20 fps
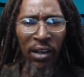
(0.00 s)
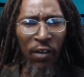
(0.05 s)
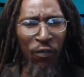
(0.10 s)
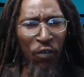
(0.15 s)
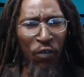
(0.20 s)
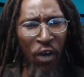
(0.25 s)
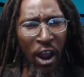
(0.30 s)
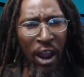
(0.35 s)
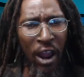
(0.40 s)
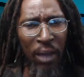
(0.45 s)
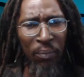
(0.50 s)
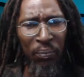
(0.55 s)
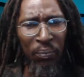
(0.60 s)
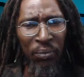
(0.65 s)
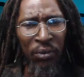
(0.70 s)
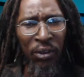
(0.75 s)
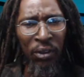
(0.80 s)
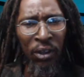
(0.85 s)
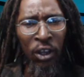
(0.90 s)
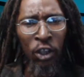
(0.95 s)
In the
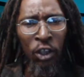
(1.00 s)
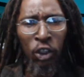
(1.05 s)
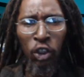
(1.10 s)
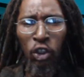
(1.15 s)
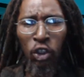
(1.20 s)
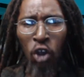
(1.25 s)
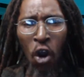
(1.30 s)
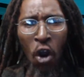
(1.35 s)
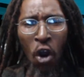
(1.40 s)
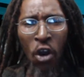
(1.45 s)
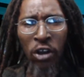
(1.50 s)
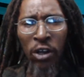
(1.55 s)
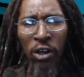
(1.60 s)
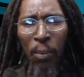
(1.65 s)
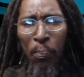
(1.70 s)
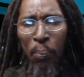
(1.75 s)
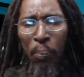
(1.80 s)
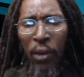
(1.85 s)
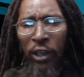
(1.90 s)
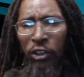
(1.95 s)
frame,
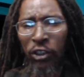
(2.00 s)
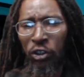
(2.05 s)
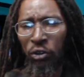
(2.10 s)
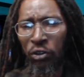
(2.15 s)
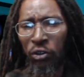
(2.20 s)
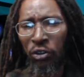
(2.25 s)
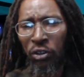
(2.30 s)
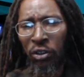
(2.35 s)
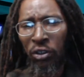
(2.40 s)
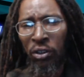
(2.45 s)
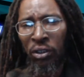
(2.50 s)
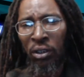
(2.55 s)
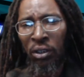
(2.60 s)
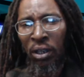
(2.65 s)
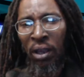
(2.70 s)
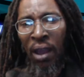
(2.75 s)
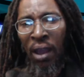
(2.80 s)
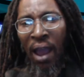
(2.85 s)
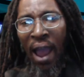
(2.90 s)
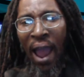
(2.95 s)
showing the pictures
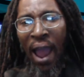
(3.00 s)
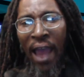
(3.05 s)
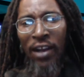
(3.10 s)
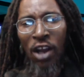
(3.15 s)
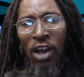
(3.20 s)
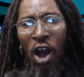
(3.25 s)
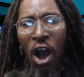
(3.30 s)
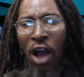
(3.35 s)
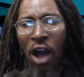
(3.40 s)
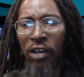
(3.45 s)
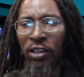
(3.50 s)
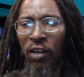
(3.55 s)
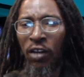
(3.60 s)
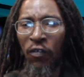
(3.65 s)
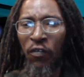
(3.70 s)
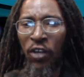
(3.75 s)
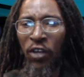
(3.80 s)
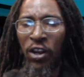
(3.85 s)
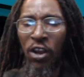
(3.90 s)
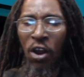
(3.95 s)
and
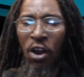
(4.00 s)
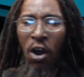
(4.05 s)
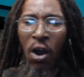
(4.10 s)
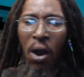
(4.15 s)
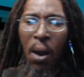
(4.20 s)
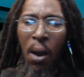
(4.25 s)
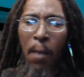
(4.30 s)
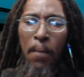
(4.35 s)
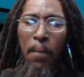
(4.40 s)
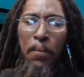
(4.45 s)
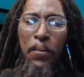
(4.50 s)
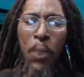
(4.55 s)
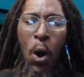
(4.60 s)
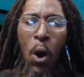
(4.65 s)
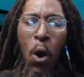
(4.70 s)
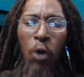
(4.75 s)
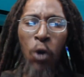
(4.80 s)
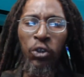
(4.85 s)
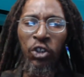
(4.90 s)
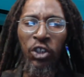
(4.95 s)
on the video
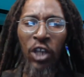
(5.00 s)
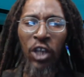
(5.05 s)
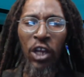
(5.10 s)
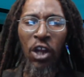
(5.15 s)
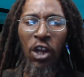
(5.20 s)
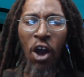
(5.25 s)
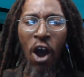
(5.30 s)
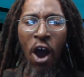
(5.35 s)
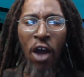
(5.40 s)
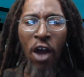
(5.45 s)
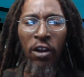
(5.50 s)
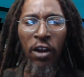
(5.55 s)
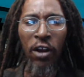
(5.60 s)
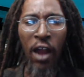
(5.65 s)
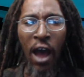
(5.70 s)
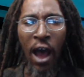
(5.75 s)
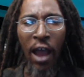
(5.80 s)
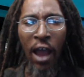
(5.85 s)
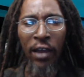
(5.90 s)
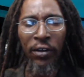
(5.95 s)
posted
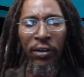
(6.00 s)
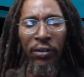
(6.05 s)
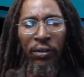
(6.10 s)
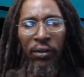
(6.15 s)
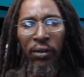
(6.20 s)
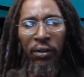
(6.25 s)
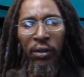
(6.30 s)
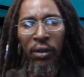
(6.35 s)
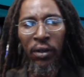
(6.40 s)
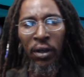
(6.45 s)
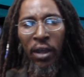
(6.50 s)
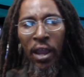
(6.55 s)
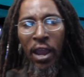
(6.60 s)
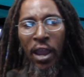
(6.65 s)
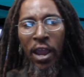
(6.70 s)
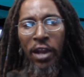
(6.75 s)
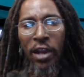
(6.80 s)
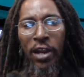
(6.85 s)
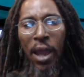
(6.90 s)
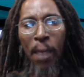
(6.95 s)
online.
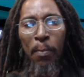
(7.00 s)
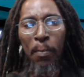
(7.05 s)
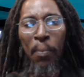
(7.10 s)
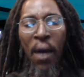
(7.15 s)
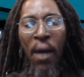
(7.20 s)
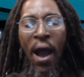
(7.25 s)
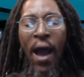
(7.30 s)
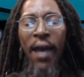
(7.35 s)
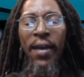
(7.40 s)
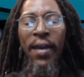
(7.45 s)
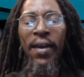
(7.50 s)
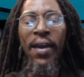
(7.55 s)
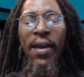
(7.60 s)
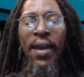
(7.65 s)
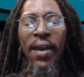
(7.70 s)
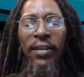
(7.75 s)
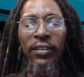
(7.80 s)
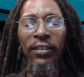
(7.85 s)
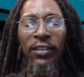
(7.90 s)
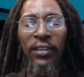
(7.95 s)
It depend
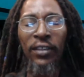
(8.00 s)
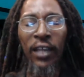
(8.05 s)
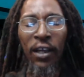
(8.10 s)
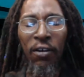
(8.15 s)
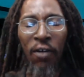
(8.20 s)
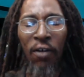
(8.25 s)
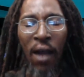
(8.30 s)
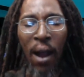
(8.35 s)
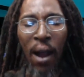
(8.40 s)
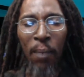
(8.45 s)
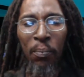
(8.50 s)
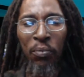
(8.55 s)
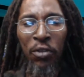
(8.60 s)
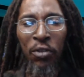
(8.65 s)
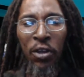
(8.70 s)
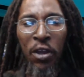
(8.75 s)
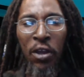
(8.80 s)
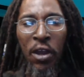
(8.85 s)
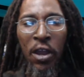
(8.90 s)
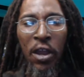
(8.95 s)

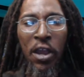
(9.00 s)
Instagram.